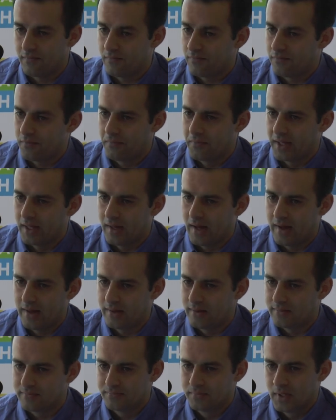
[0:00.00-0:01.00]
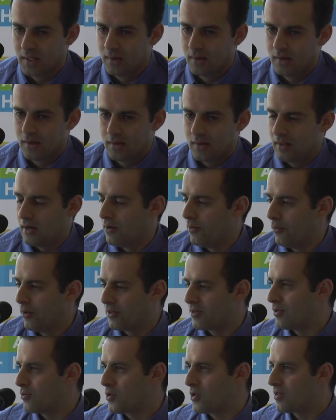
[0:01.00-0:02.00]
For me, it
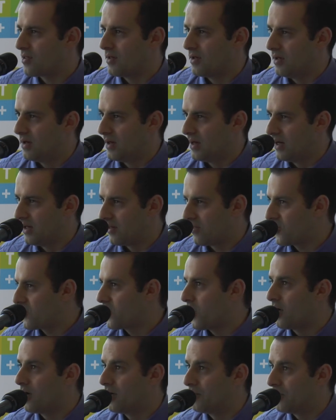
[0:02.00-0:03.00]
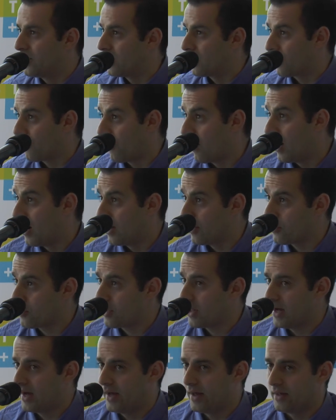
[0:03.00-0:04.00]
wasn't just a startup in a
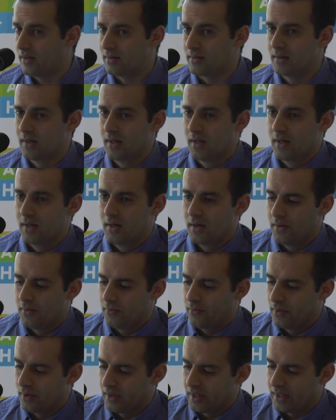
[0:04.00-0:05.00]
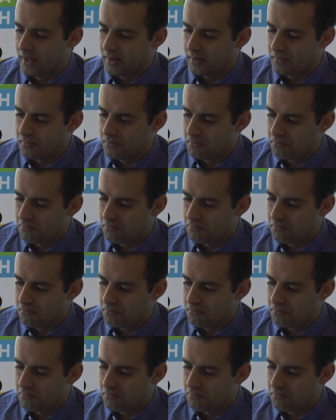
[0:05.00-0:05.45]
garage. I really